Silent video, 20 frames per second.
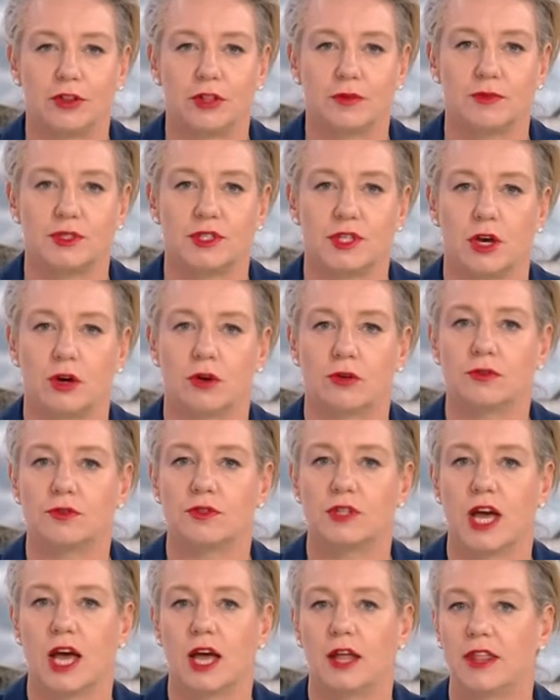for
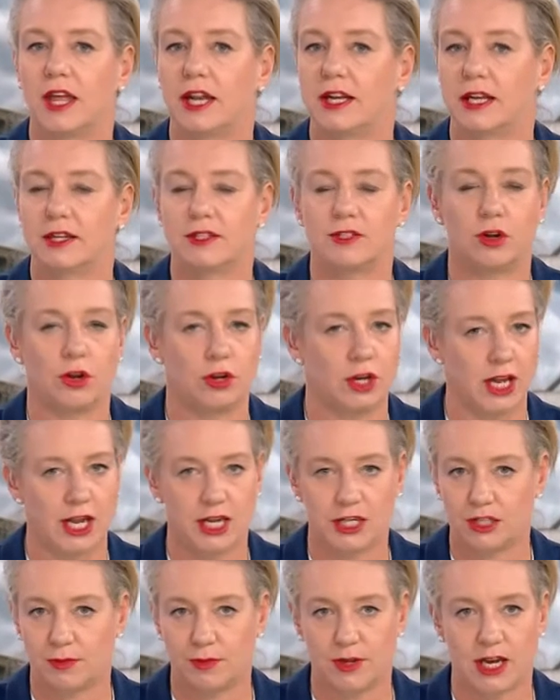themselves. There does not
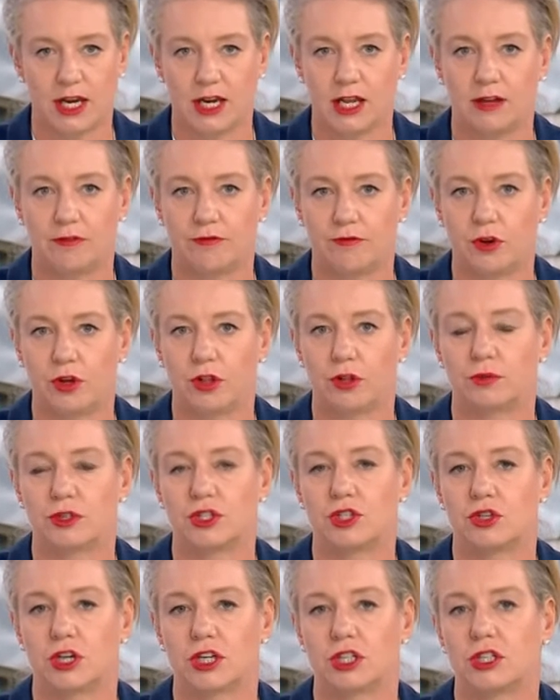need to be any further
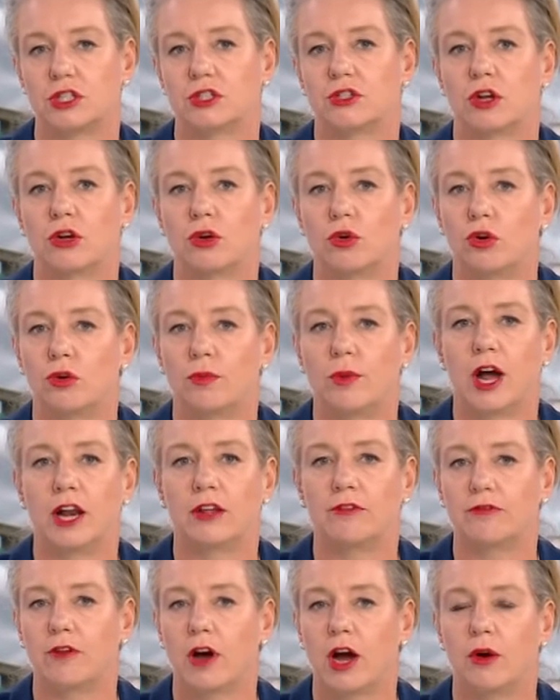restrictions on
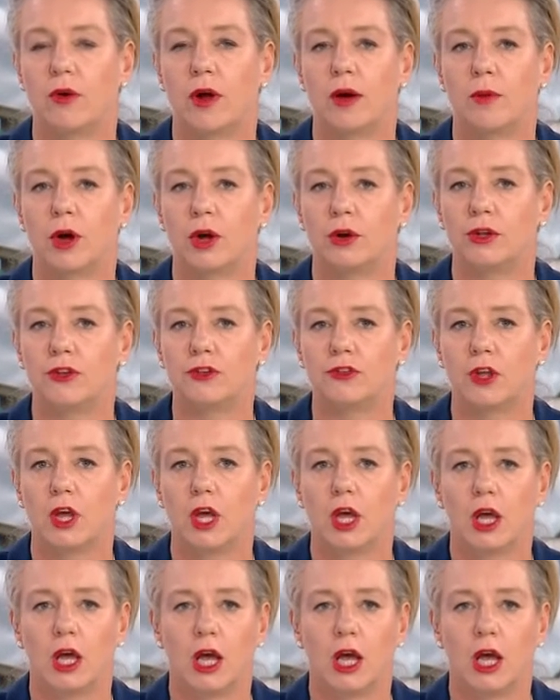law-abiding firearm owners.